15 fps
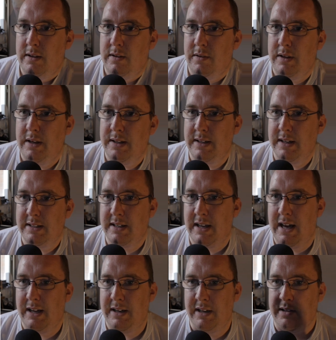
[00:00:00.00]
thing that's
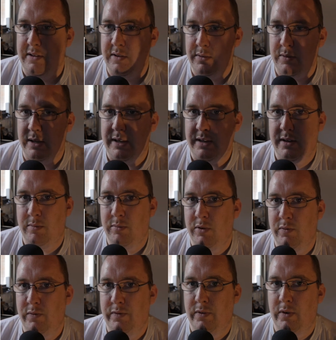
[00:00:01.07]
added to any number
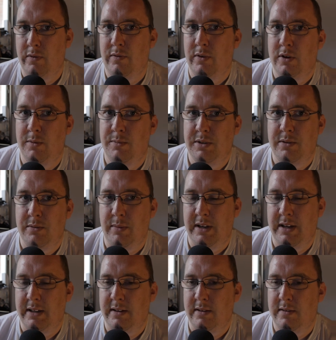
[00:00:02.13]
of verbs to
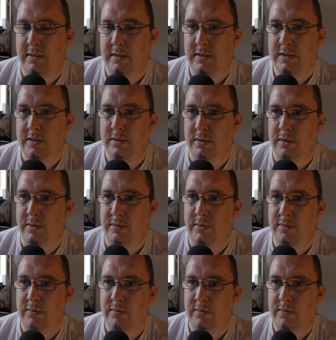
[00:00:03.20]
make it sort of
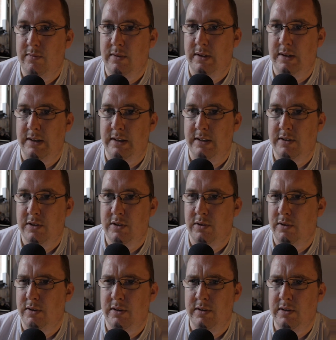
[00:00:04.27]

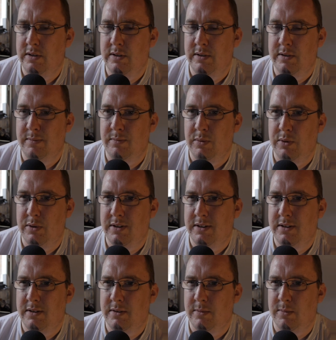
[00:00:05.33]
stronger or more
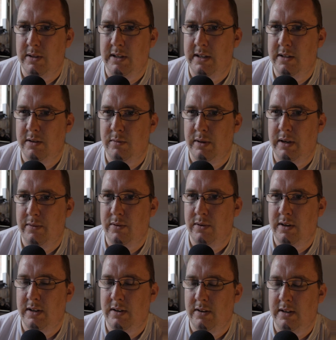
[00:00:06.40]
complete or whatever.
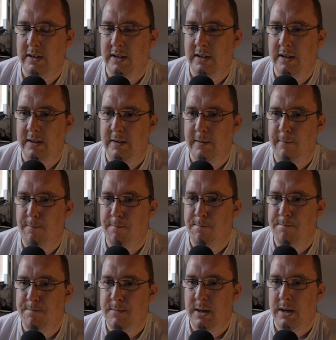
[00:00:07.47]
Kind of like
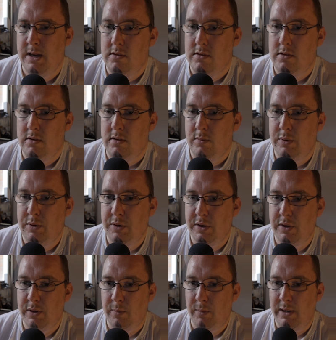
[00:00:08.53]
when you get
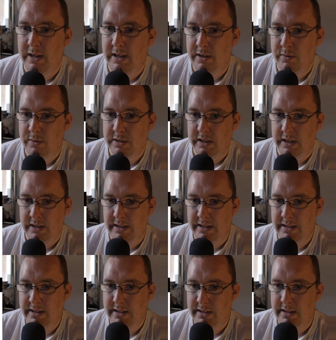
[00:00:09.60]
on a plane, you could say
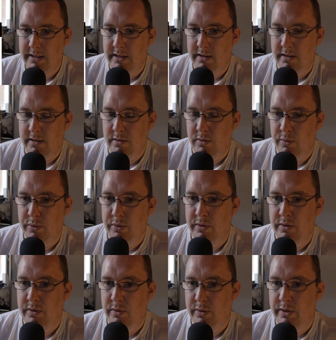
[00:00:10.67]

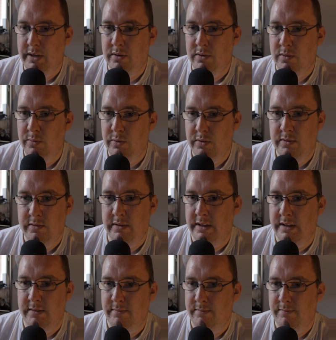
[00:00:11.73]
norikomu, like